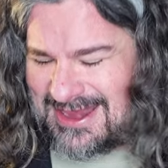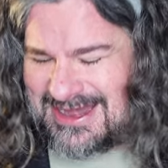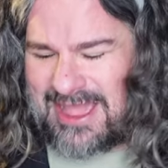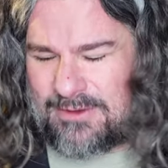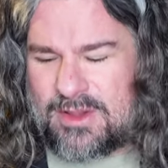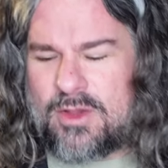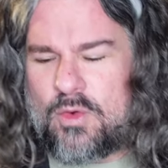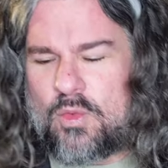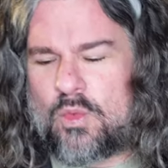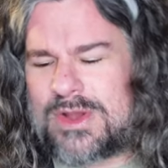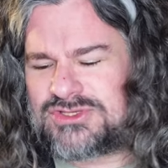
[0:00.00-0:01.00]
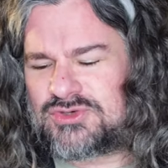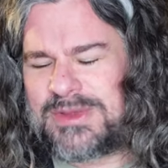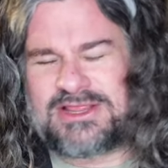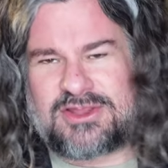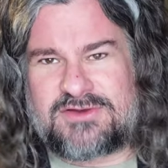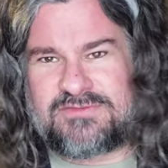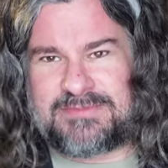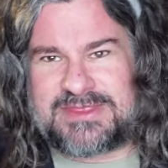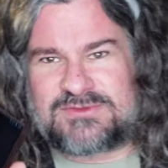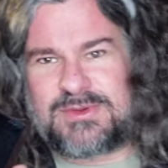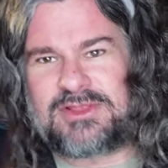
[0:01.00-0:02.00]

Now, what do we learn from this?